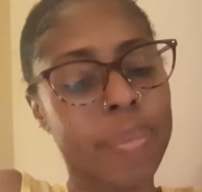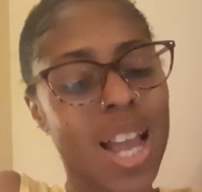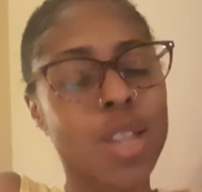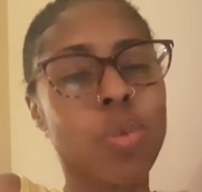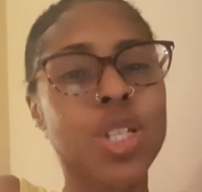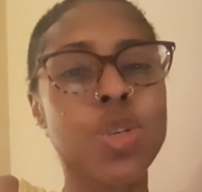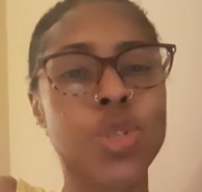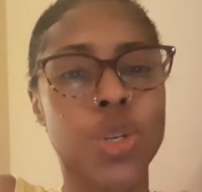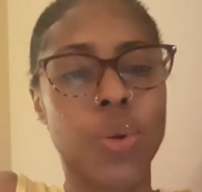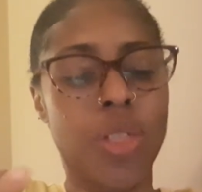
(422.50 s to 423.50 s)
And when you
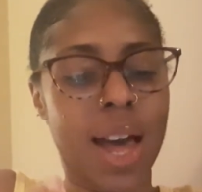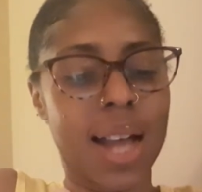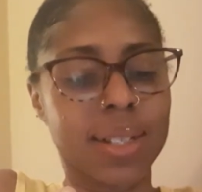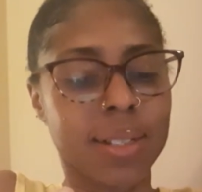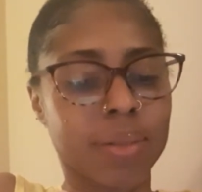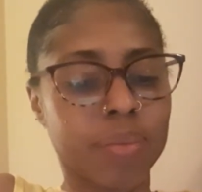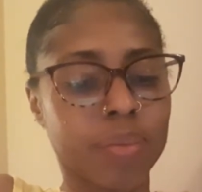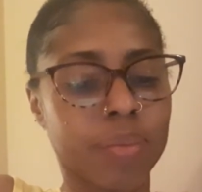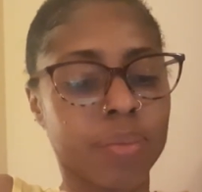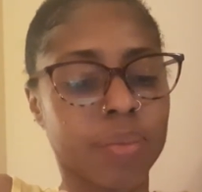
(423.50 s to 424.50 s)
know that,
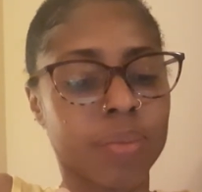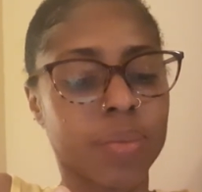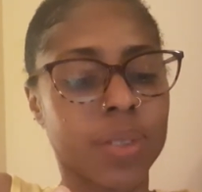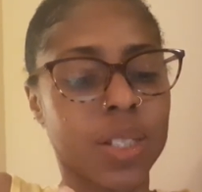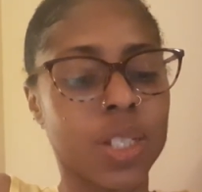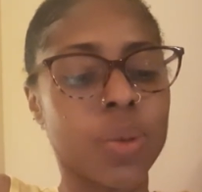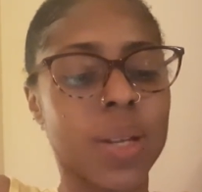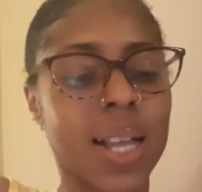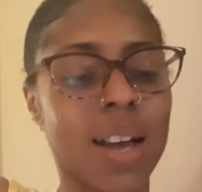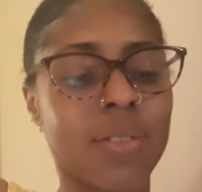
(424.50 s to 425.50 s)
you will
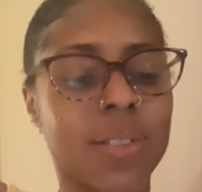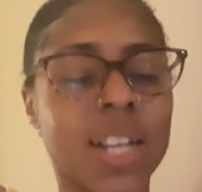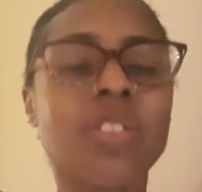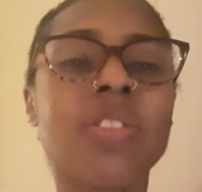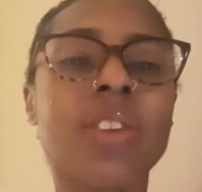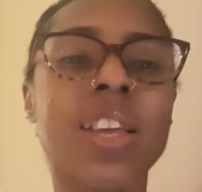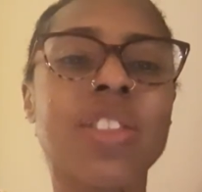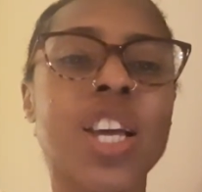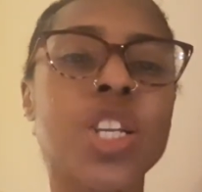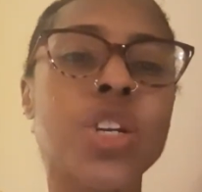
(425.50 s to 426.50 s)
have that faith
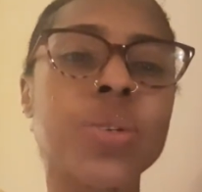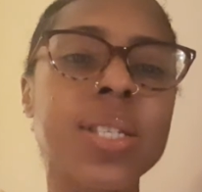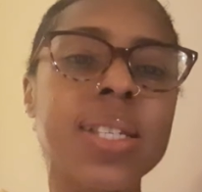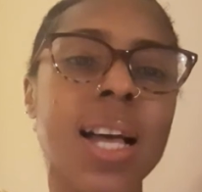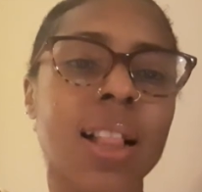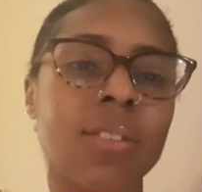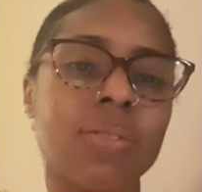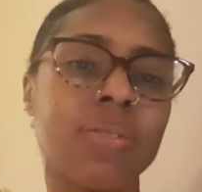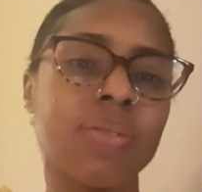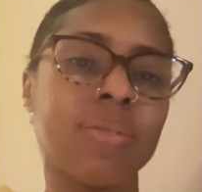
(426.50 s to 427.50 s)
in yourself,
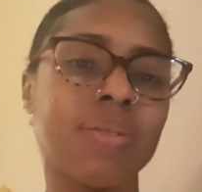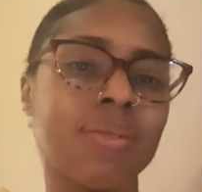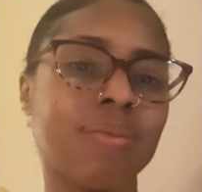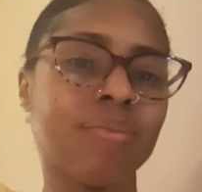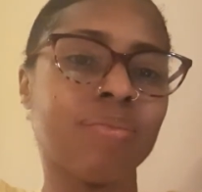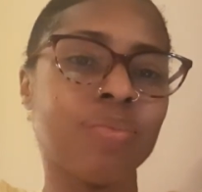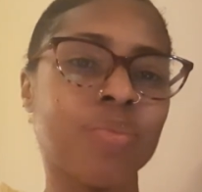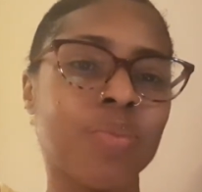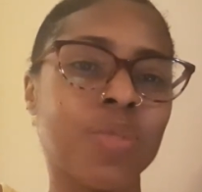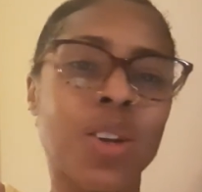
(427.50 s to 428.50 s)

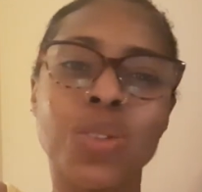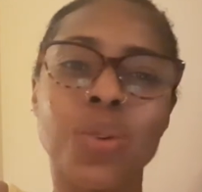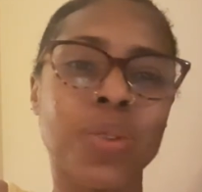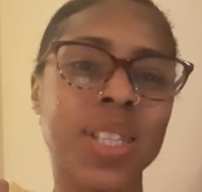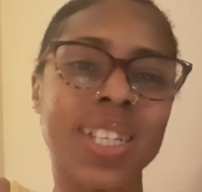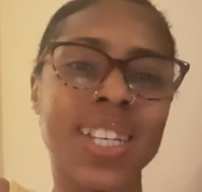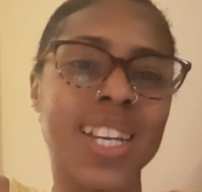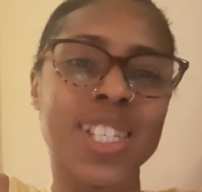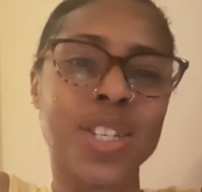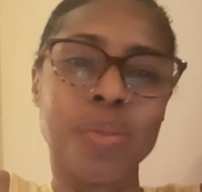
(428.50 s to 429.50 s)
not only
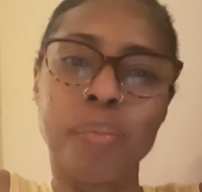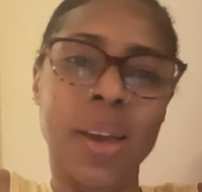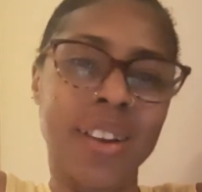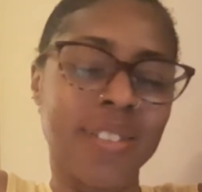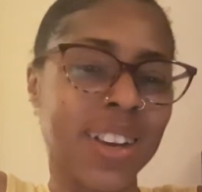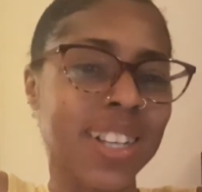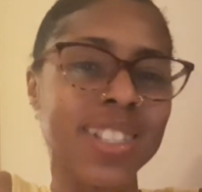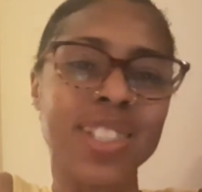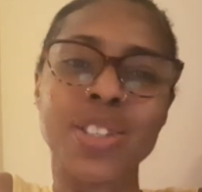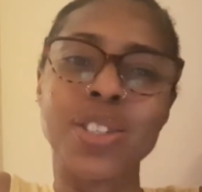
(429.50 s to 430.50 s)
in your
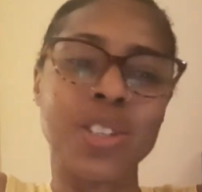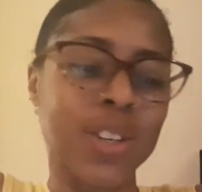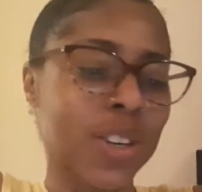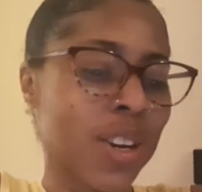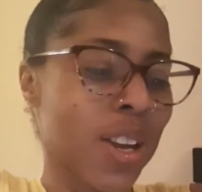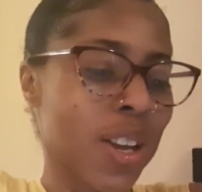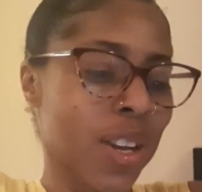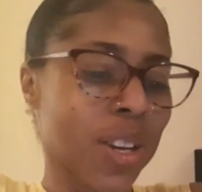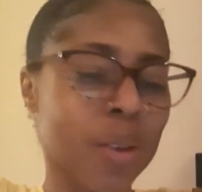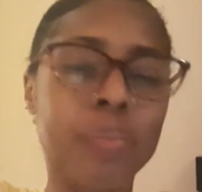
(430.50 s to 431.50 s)
parents or your
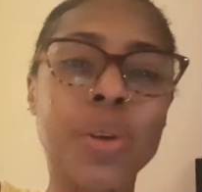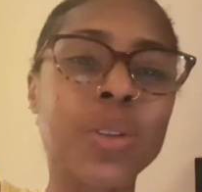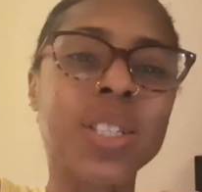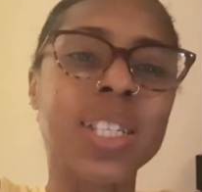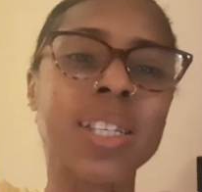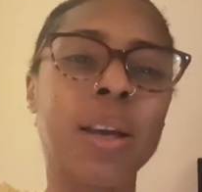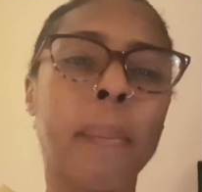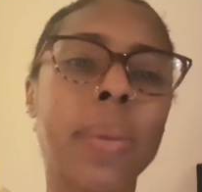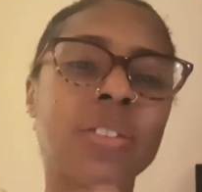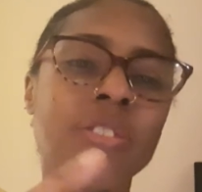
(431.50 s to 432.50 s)
community,
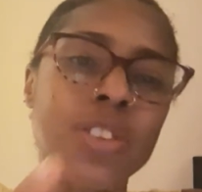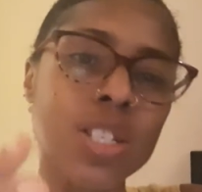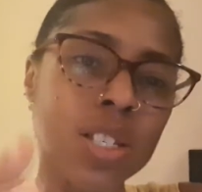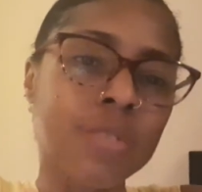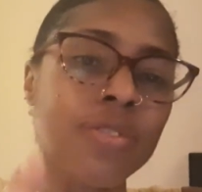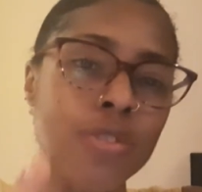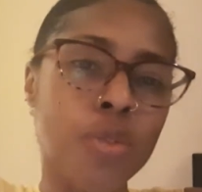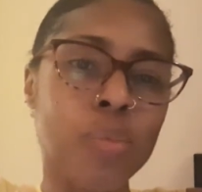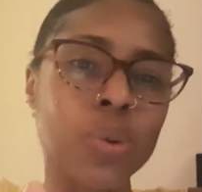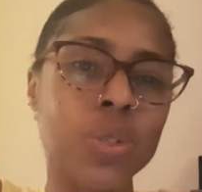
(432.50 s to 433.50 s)
but first and
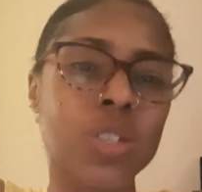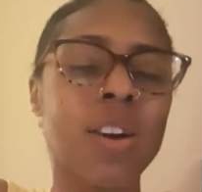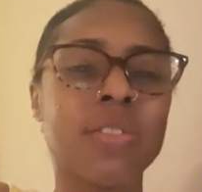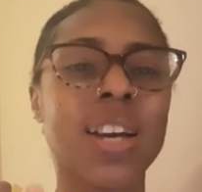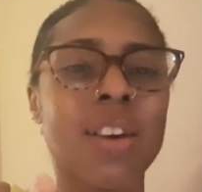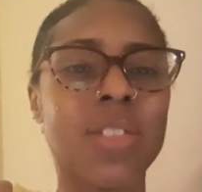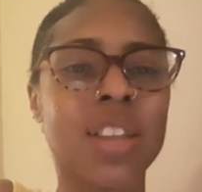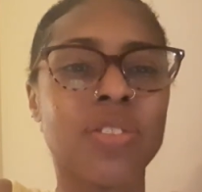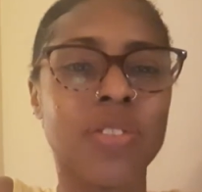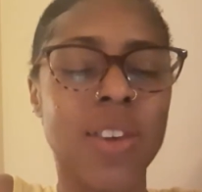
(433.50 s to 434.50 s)
foremost, you have to have that
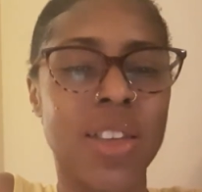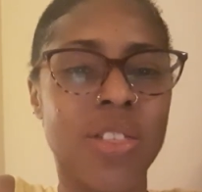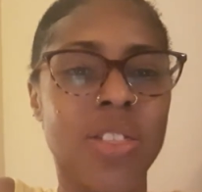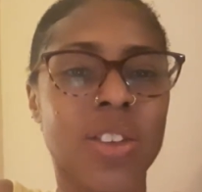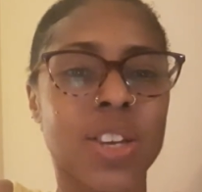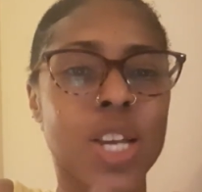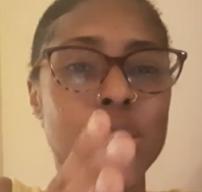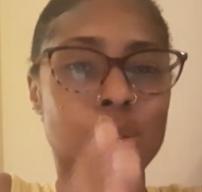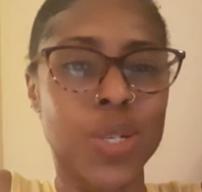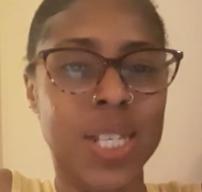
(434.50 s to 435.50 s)
faith in
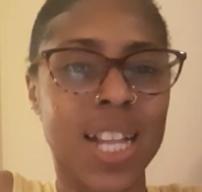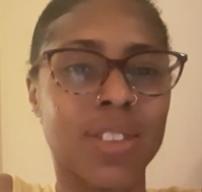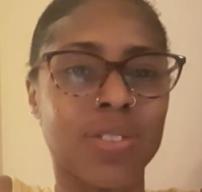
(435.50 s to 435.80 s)
yourself,